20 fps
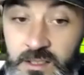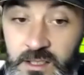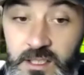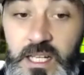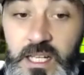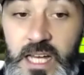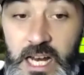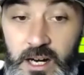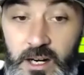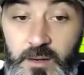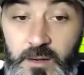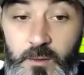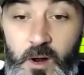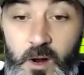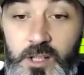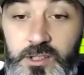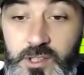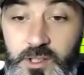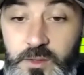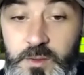Aaron
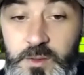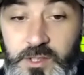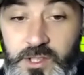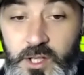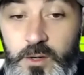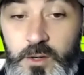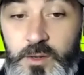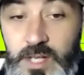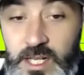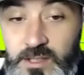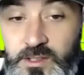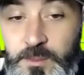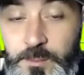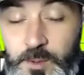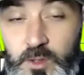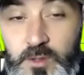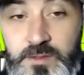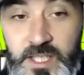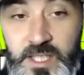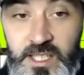Rodgers was showing out to prove
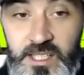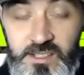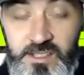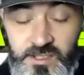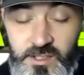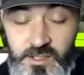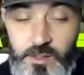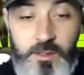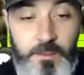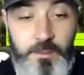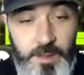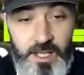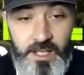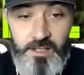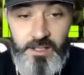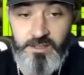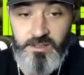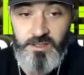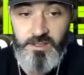that he's still the best.